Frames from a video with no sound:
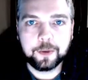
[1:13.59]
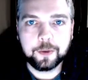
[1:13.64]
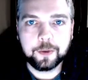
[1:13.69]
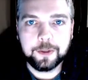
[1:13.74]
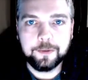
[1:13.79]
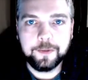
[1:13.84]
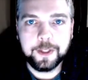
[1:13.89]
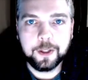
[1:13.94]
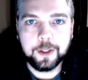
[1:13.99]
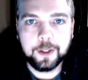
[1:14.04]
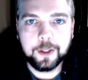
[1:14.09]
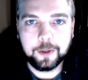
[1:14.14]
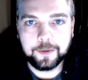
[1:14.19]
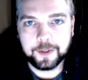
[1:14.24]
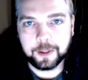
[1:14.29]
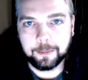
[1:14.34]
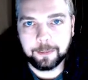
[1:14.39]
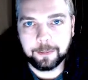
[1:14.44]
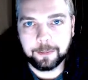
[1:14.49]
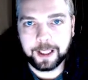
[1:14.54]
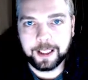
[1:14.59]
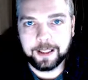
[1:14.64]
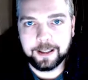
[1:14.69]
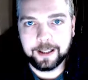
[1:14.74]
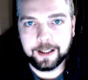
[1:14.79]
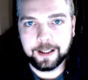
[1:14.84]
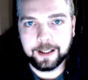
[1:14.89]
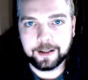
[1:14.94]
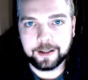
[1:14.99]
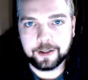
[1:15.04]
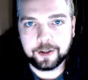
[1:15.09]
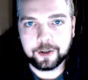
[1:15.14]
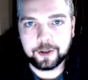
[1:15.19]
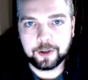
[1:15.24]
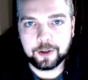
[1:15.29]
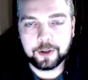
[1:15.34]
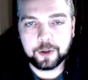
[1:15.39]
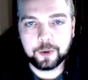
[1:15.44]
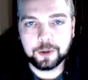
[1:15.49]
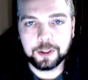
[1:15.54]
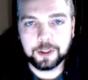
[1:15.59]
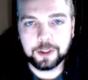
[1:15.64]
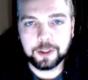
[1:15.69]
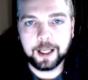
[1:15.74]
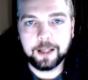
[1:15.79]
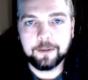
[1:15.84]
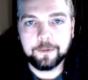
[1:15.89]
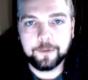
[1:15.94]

revealed if somebody does a search online